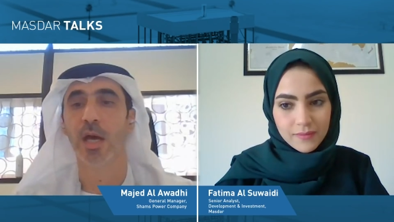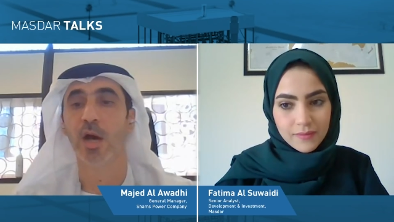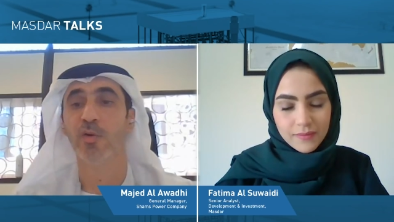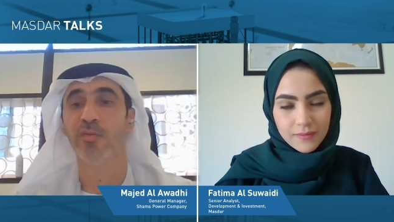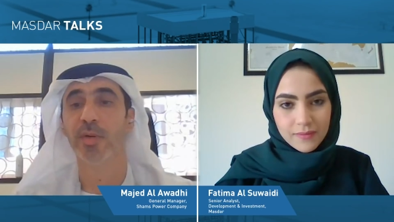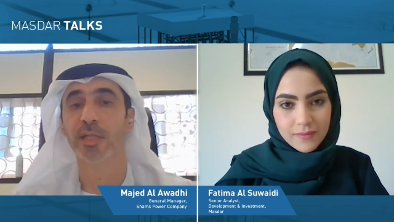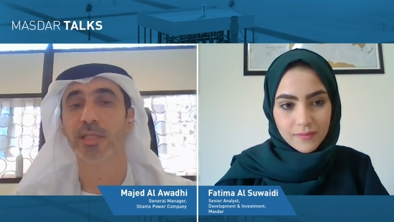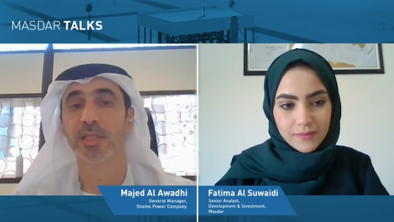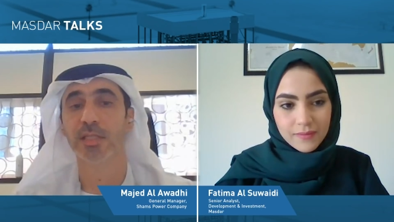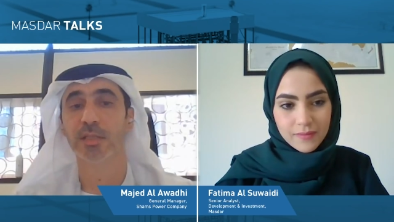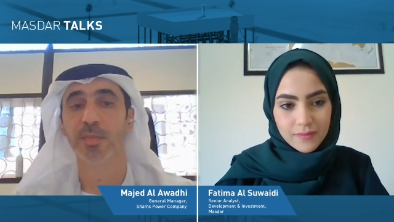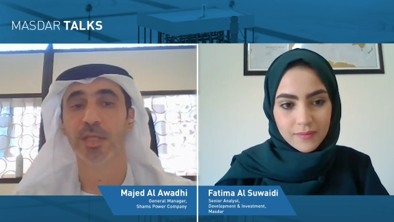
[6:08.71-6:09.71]
Speaker 1: However,
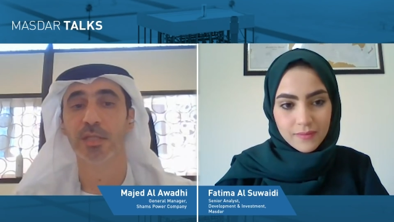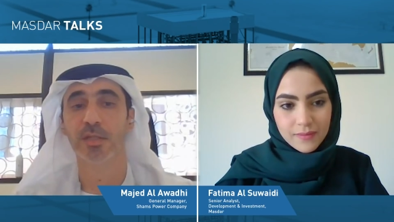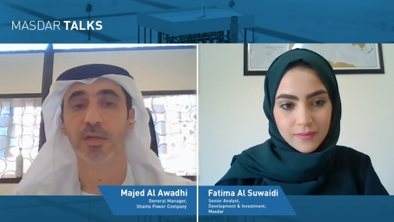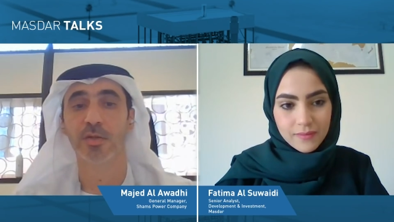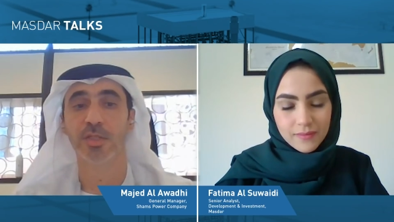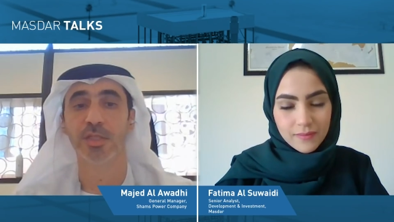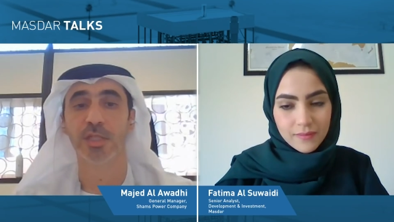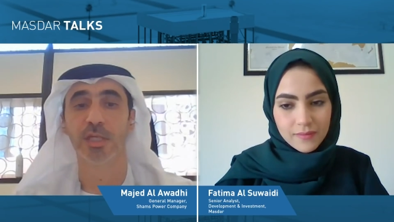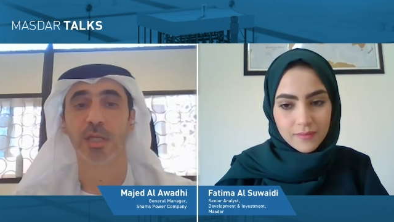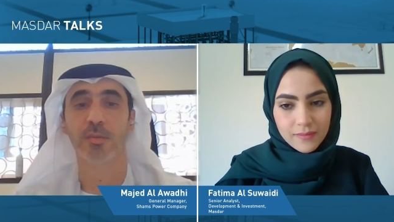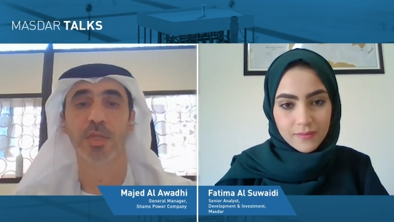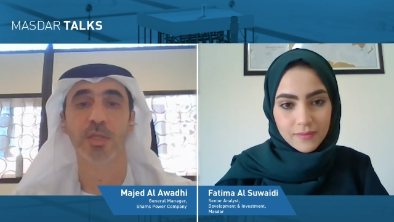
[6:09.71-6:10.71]
CSP technology
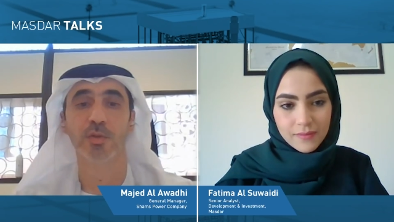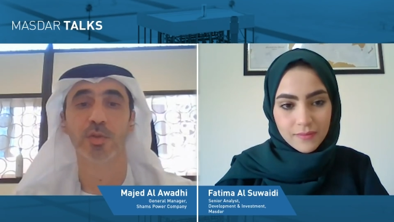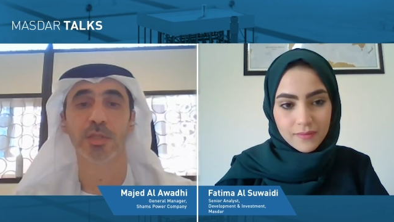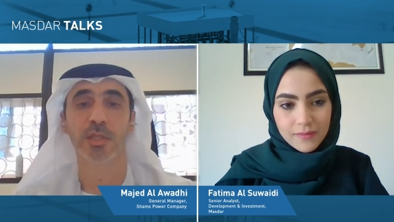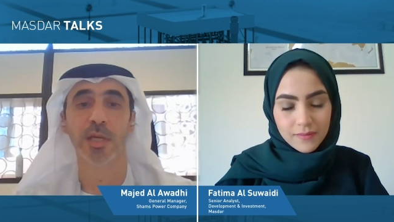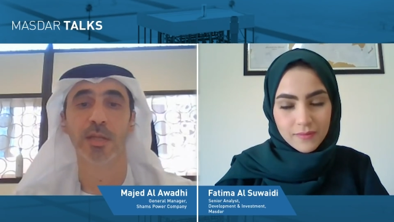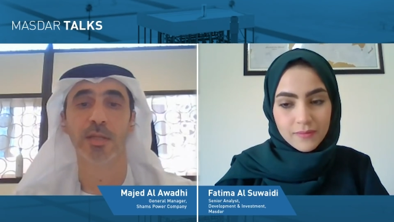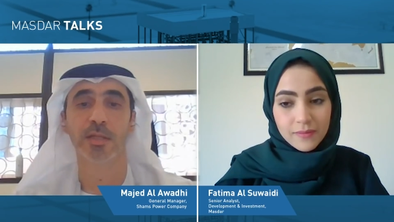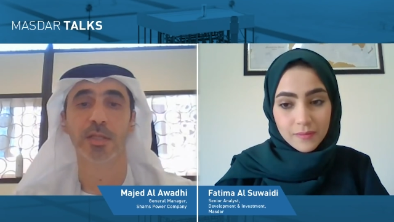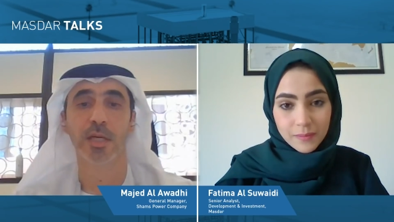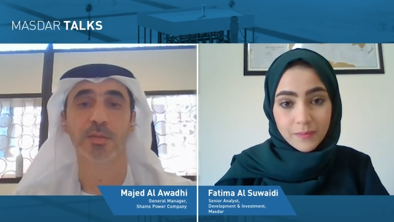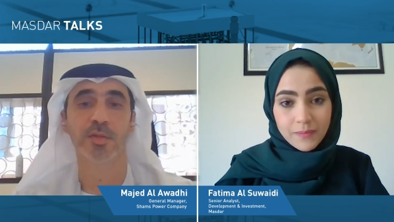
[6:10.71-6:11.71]
can be used in other
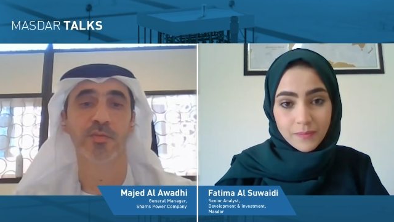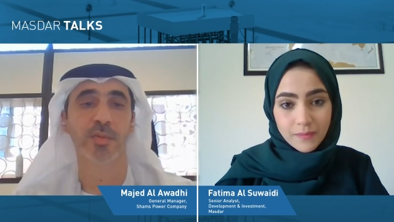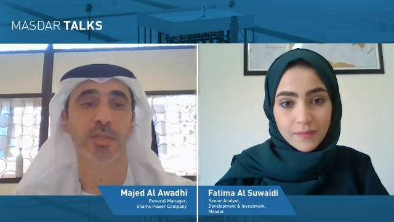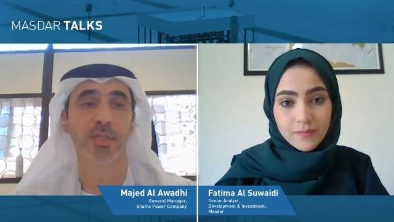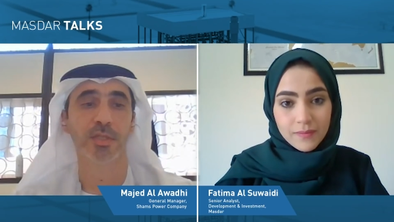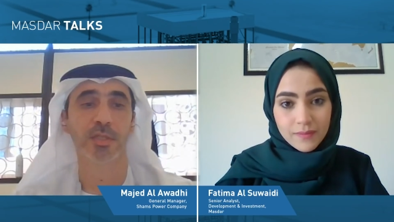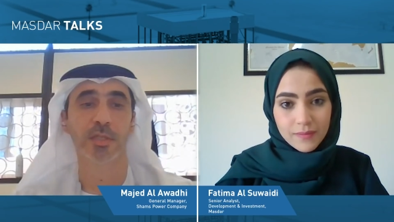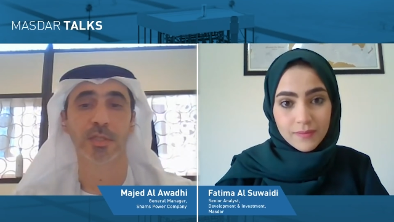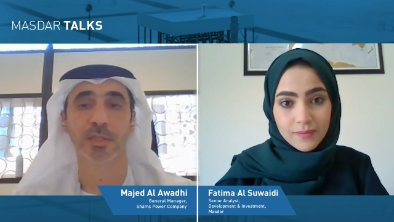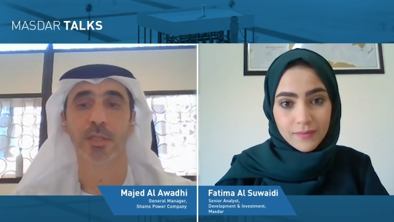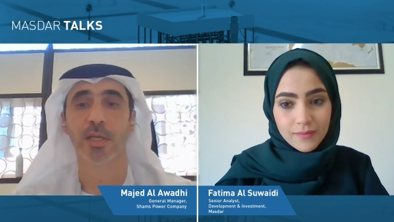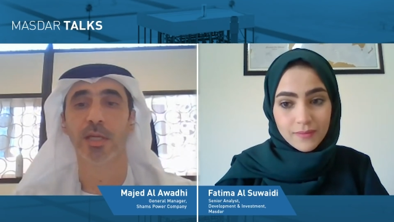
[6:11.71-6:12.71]
types of
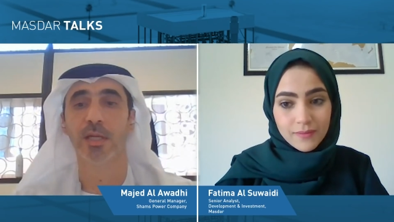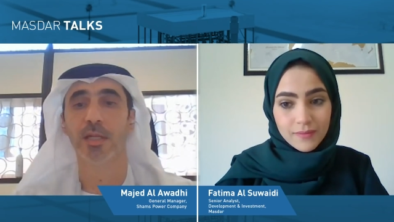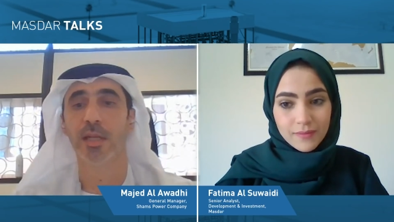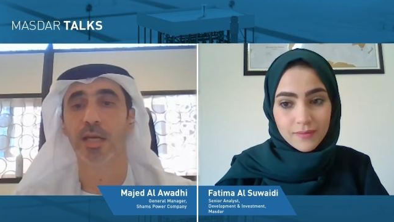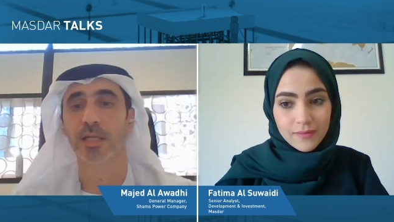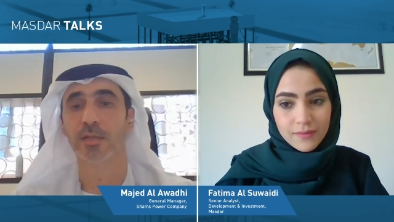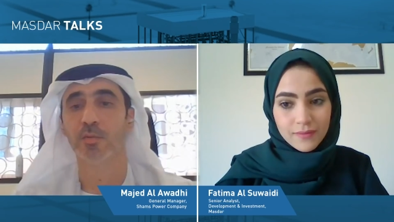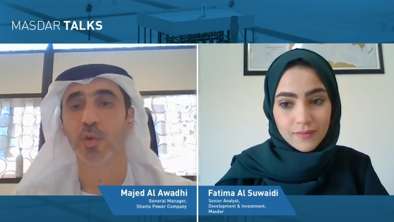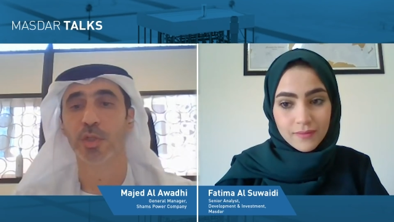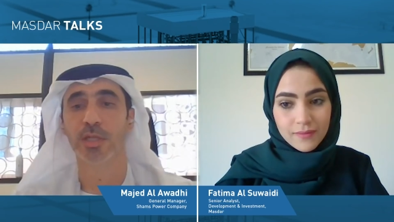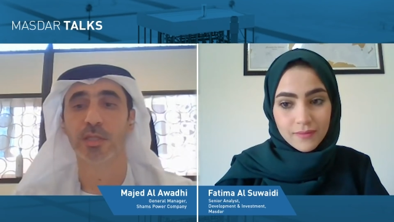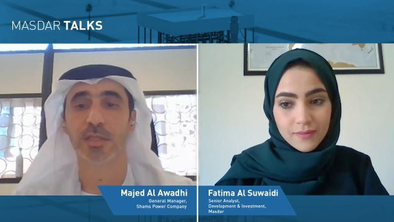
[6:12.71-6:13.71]
industries, like
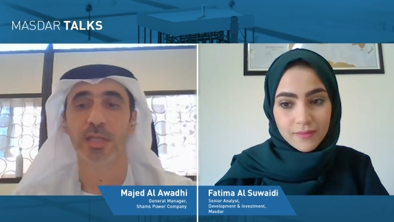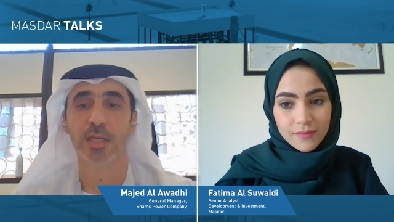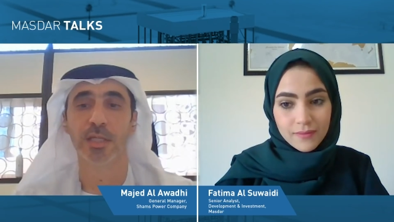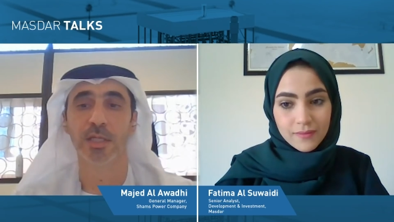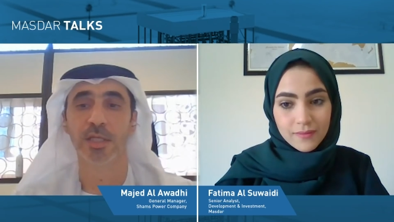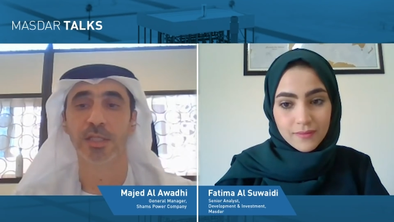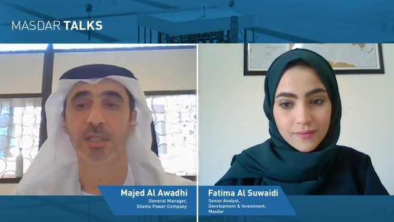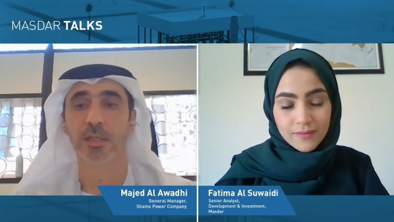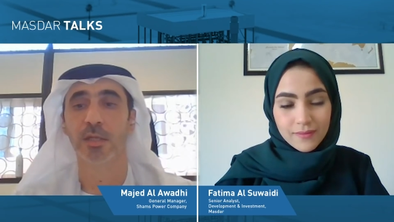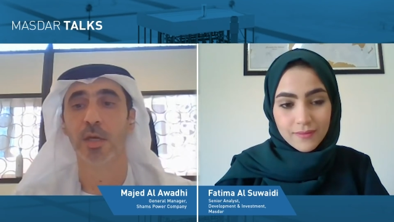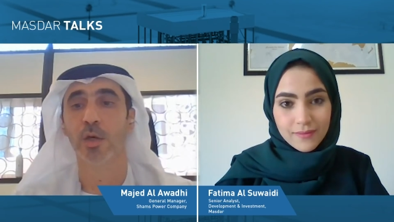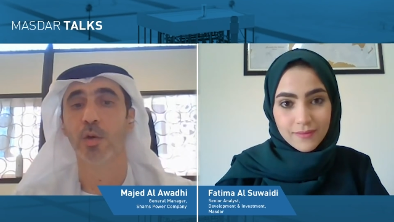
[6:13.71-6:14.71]
water
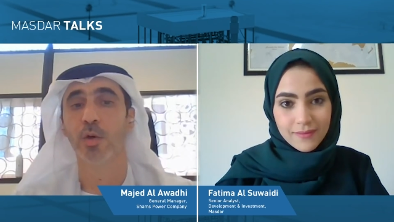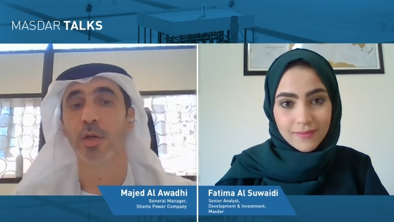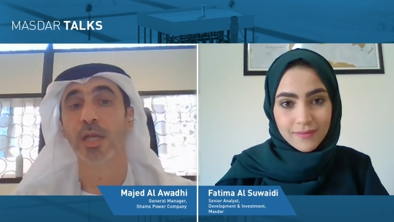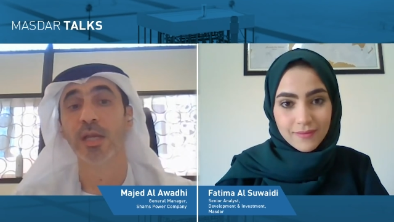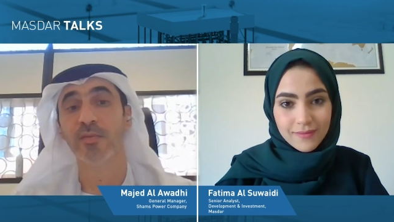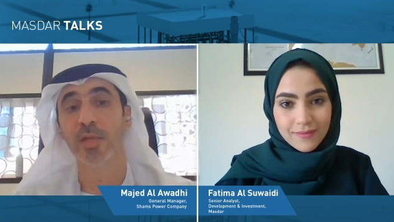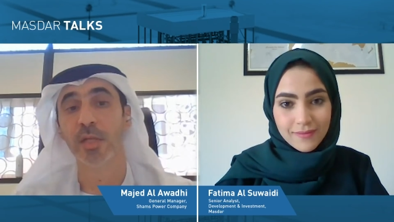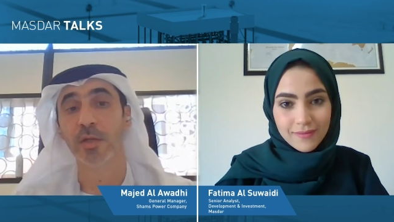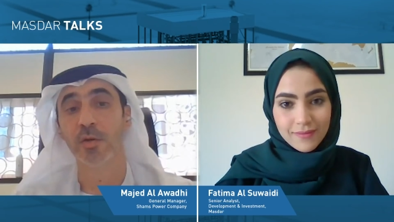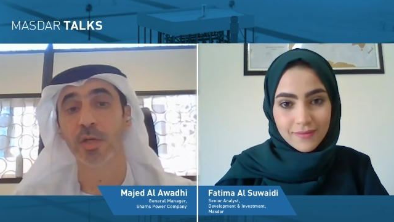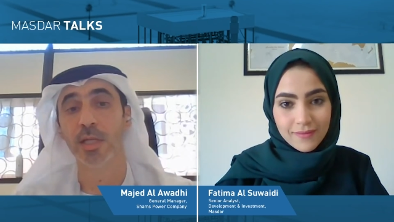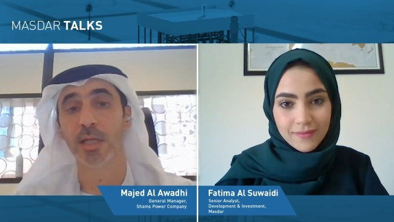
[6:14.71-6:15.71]
desalination, or even
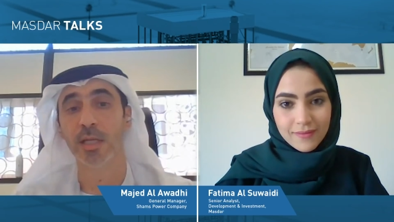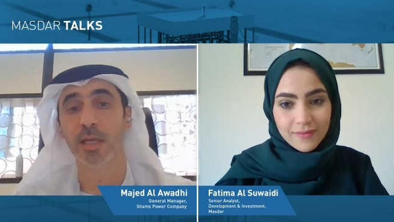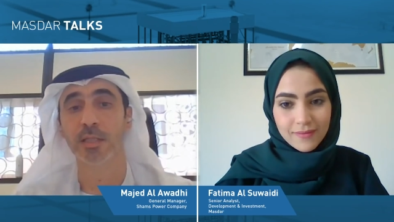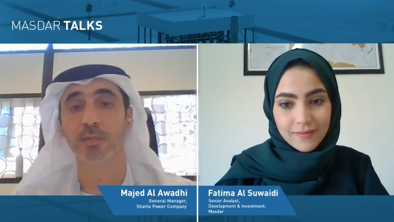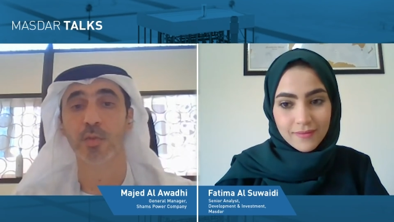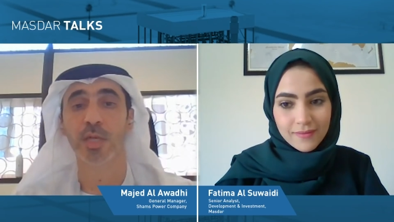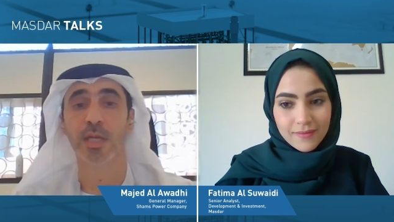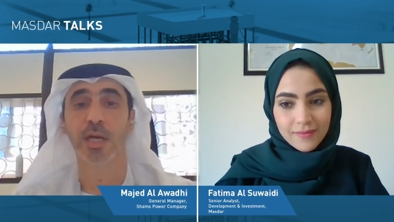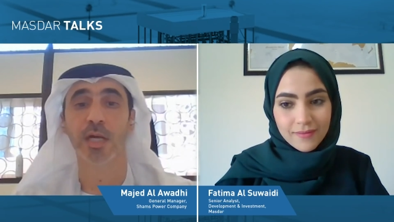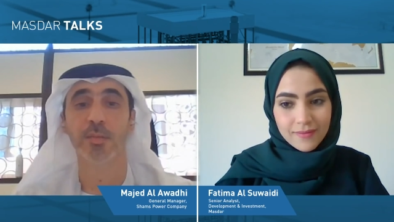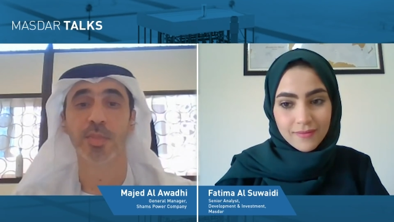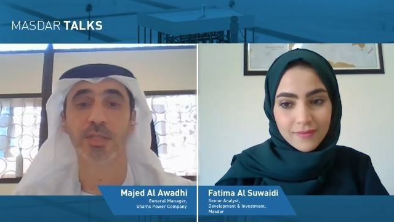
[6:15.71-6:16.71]
in oil and gas, where
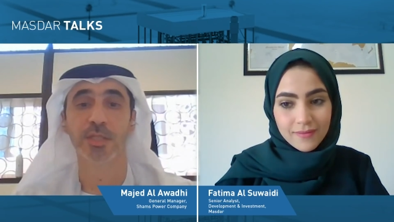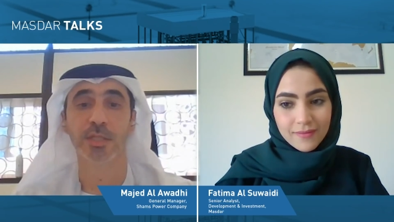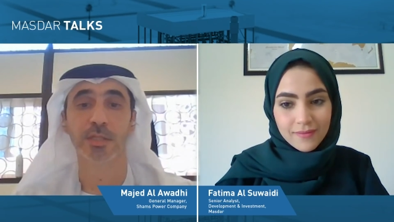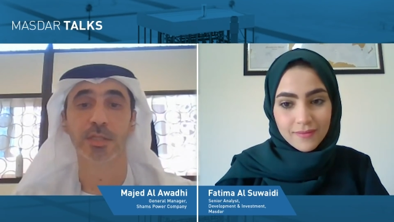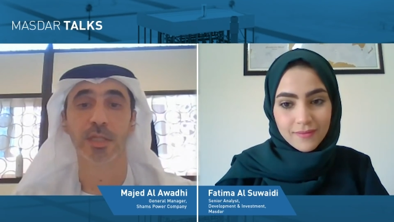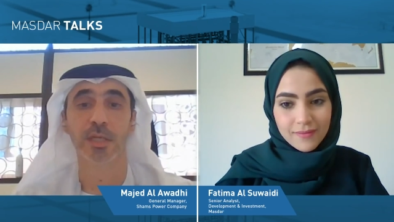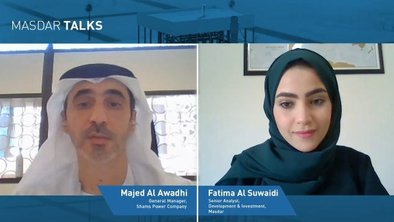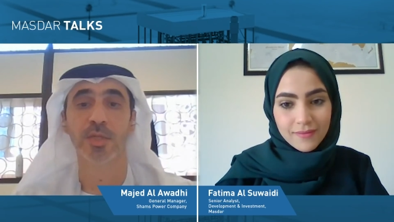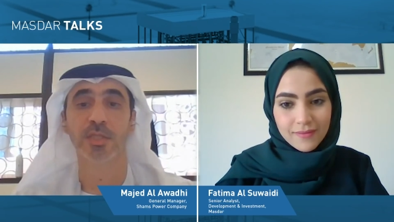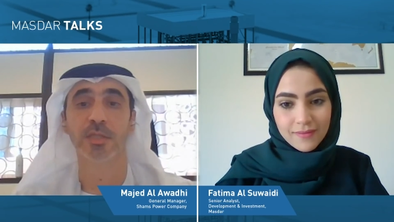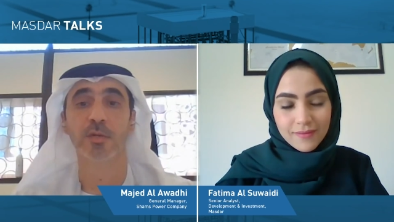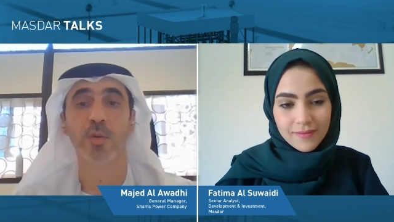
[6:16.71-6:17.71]
high pressure steam
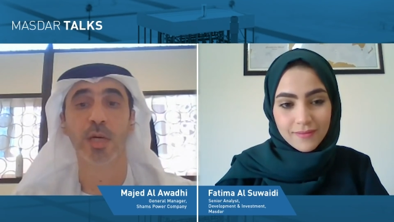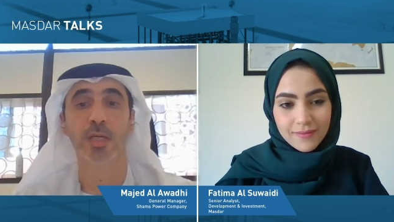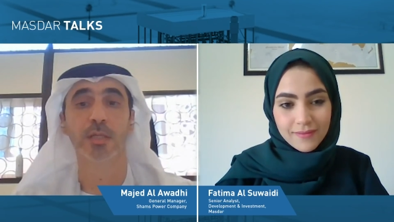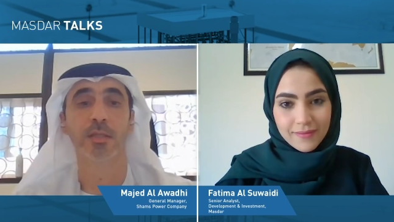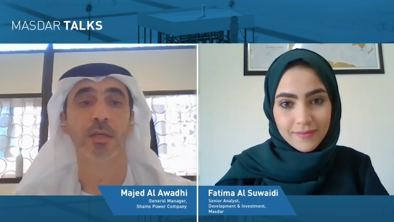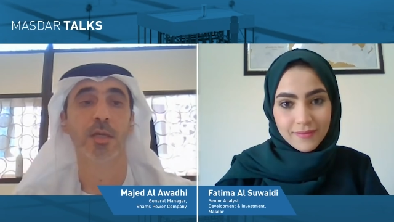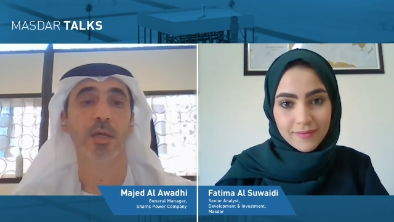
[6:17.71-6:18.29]
is required